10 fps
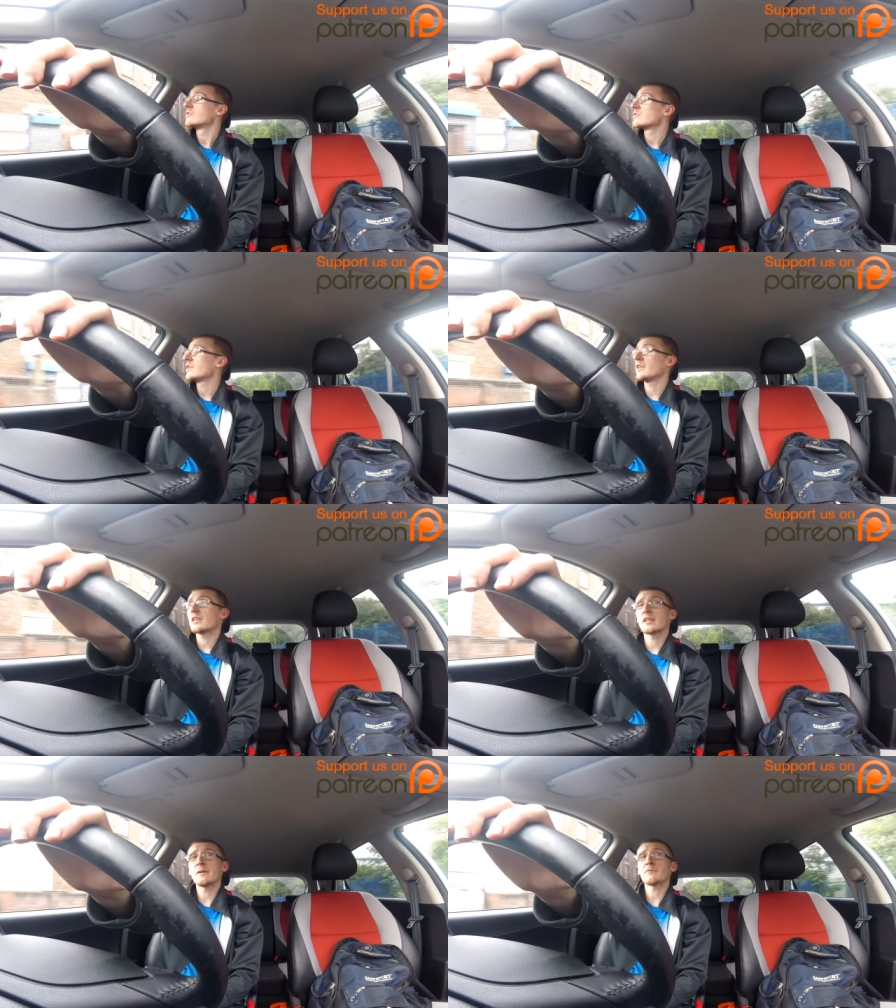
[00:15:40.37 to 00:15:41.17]
The
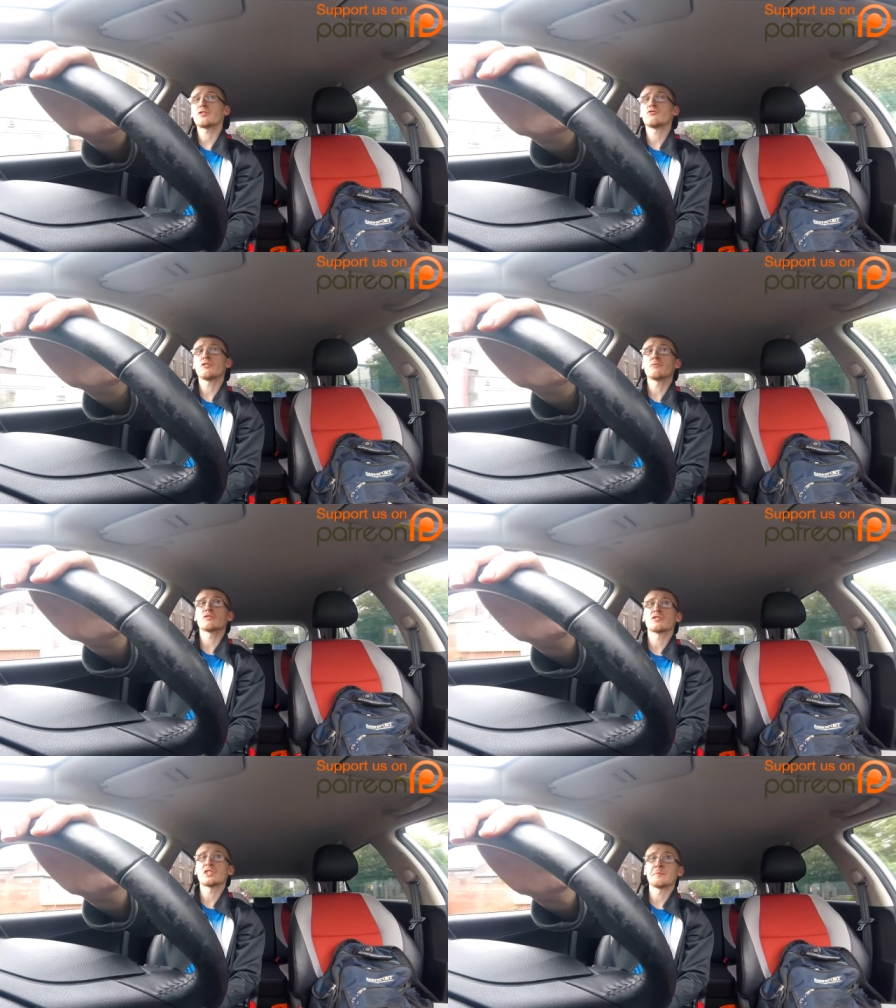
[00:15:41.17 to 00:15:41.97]
climate control
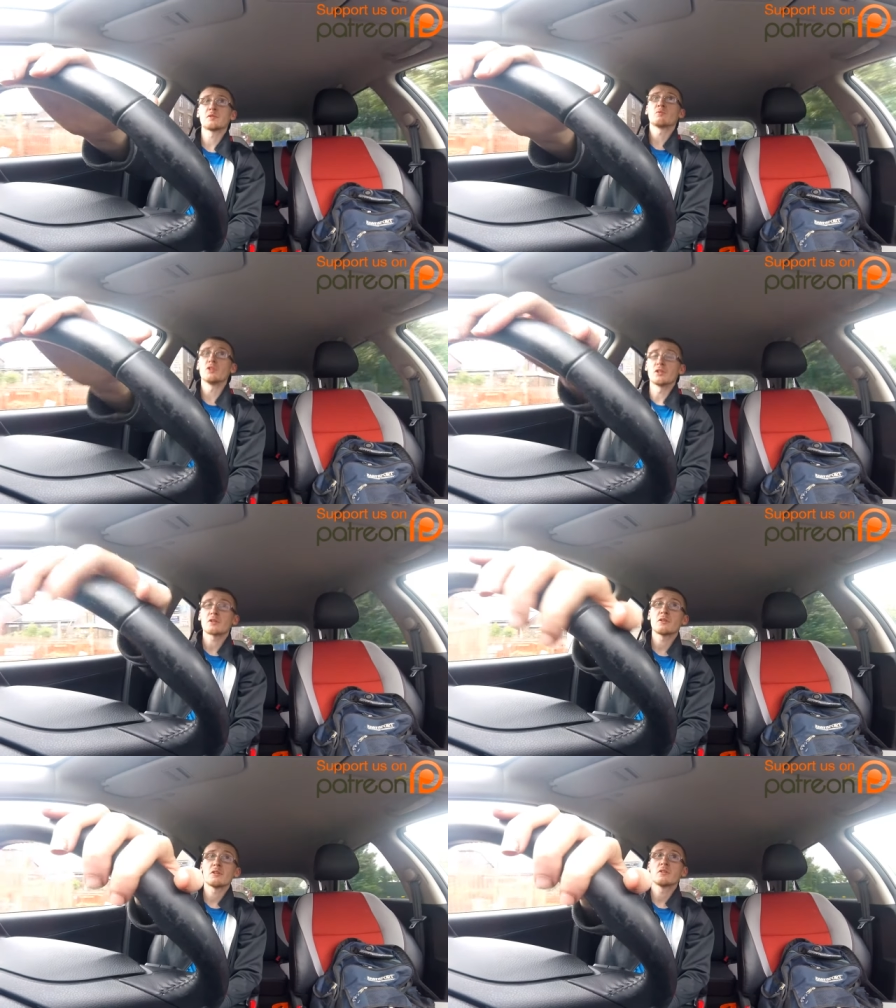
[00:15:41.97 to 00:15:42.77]
doesn't seem to work.
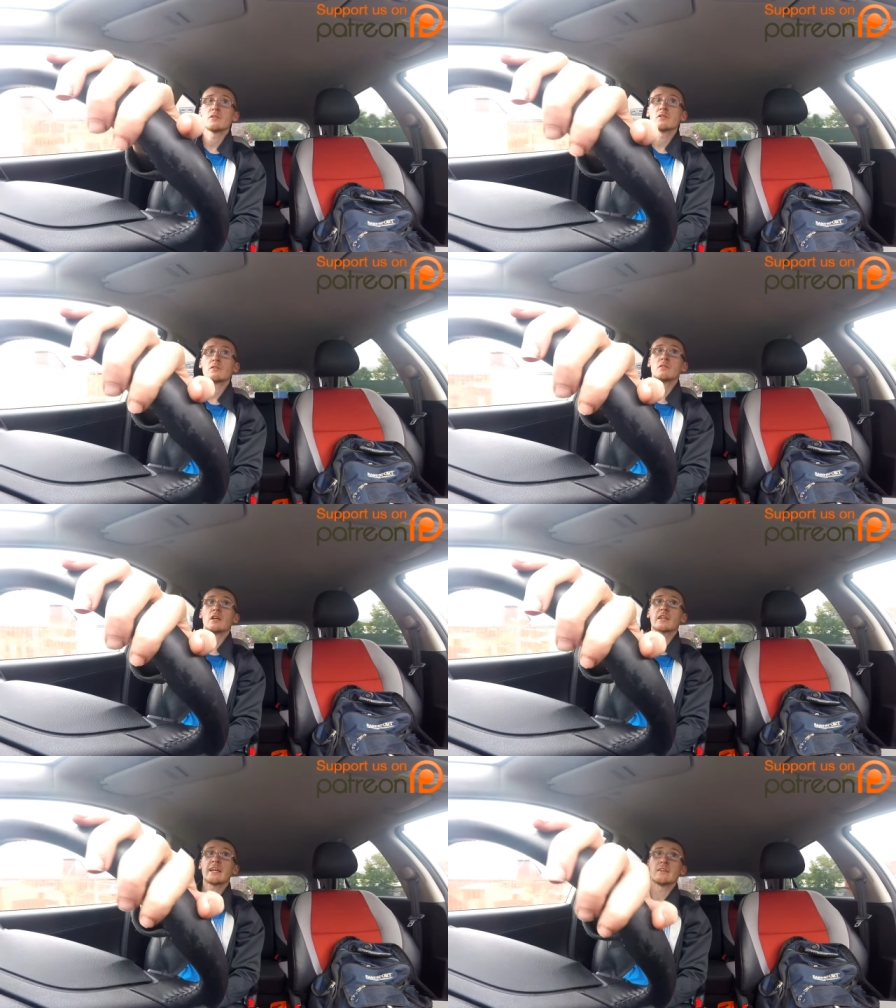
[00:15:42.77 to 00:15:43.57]

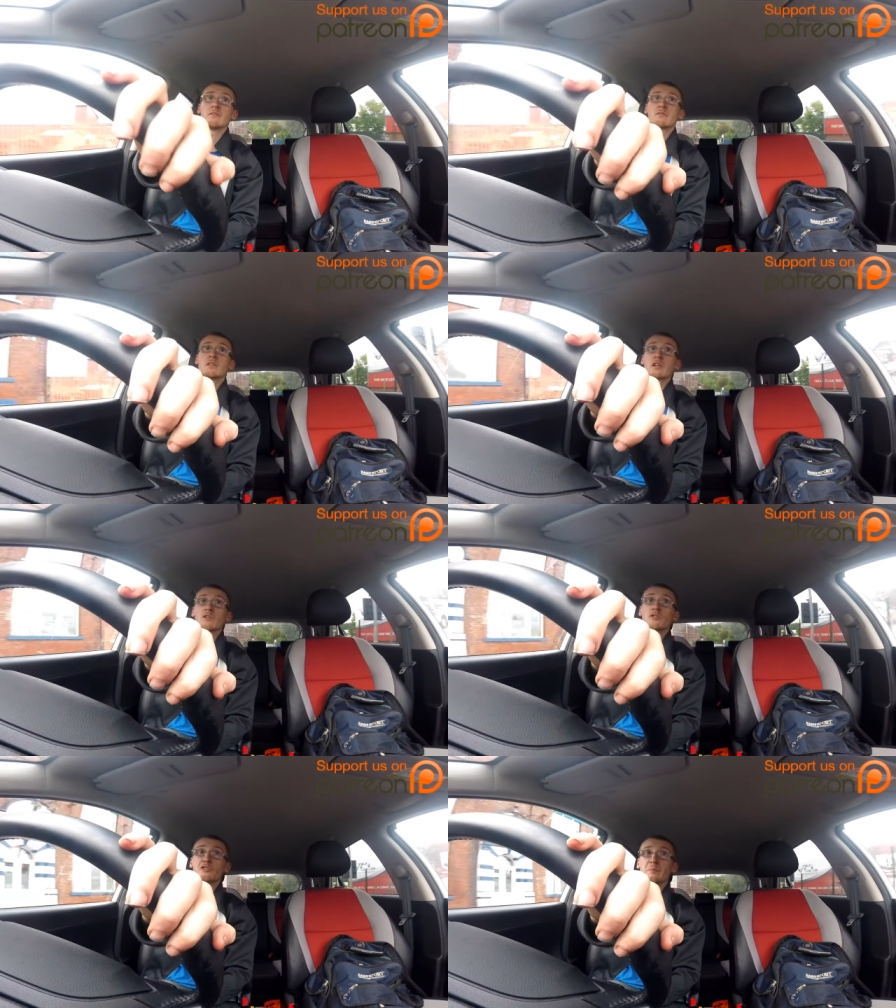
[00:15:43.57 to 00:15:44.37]
Again, that
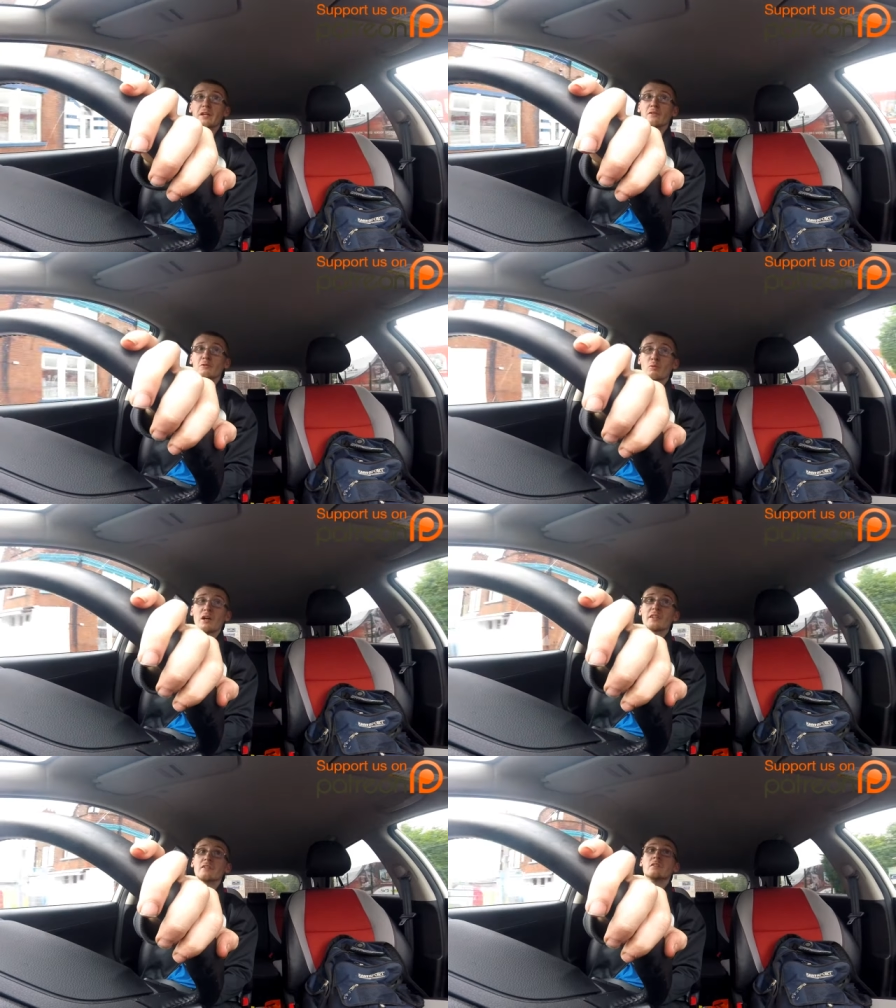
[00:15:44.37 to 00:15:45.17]
could just be a loose
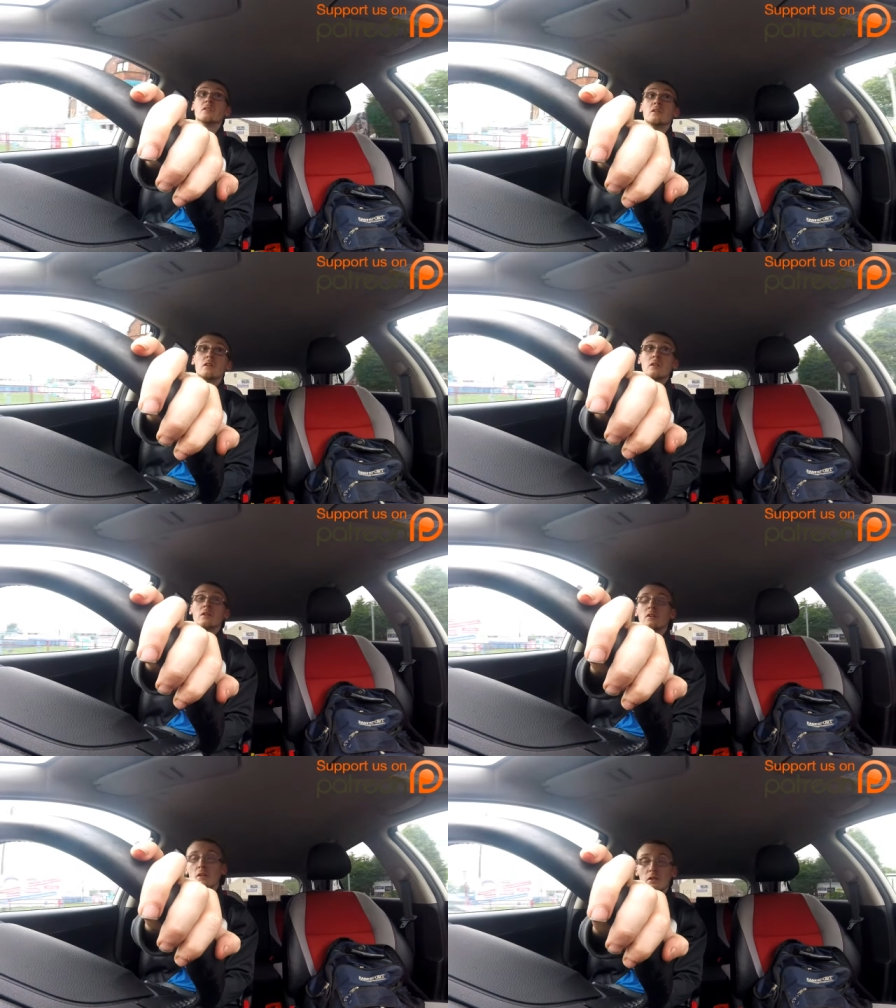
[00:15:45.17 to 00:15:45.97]
wire.
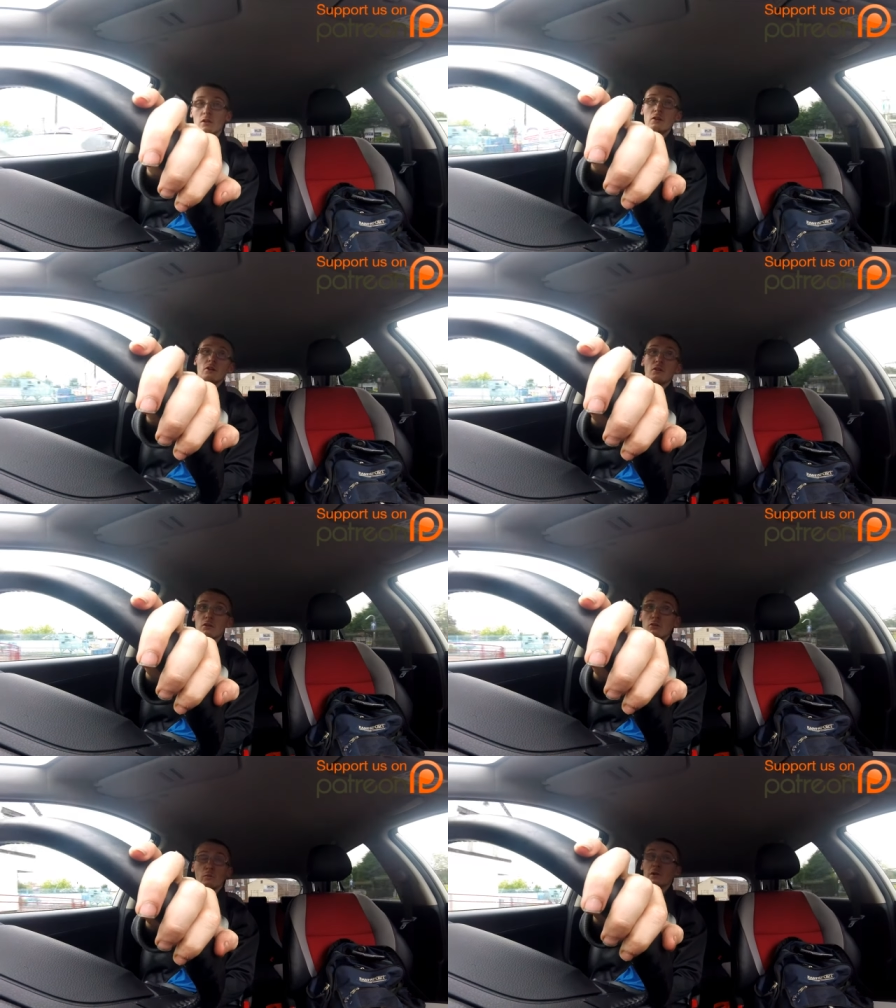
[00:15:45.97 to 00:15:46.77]

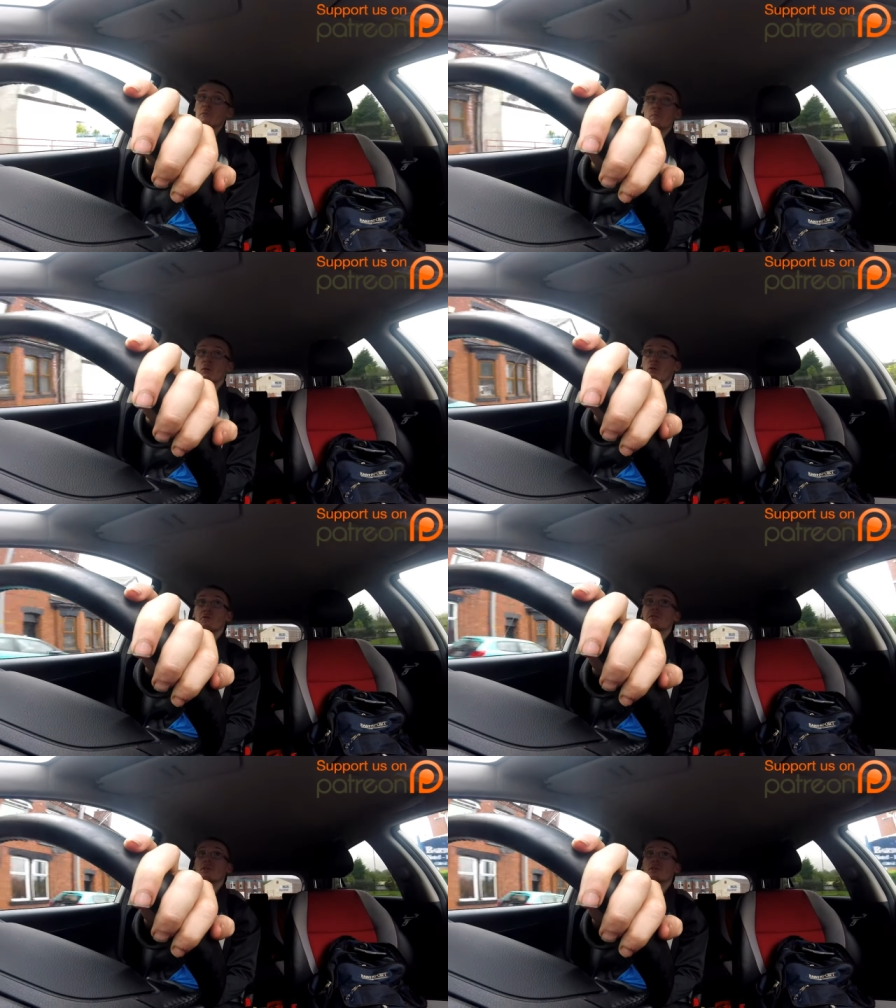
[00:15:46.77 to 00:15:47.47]
Could have been unplugged.